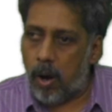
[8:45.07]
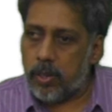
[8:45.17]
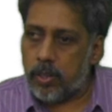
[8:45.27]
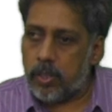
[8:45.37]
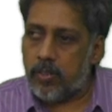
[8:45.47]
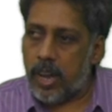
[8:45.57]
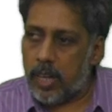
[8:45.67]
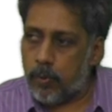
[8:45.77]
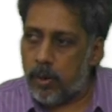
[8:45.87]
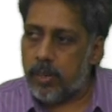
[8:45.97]
you should
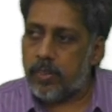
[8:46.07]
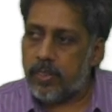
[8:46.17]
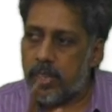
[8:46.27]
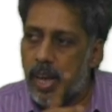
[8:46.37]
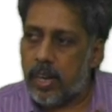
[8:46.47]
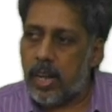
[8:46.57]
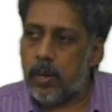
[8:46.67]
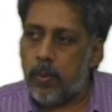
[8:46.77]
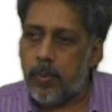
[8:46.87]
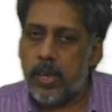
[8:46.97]
transfer to CRR
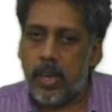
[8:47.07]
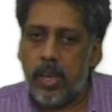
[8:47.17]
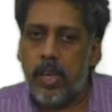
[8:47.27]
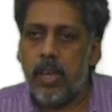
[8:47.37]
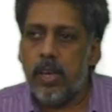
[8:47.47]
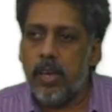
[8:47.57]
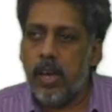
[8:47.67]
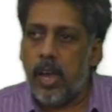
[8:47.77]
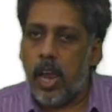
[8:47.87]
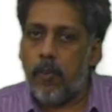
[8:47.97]
will be
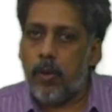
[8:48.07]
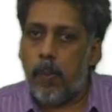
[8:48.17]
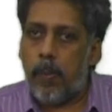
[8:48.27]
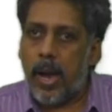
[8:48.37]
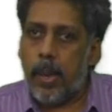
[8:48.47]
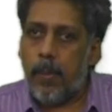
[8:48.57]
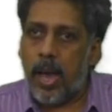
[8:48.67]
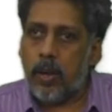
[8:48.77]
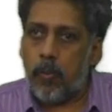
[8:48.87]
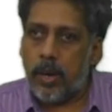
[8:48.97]
if you buy
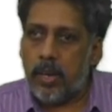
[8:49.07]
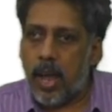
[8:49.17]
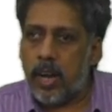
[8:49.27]
back 1 lakh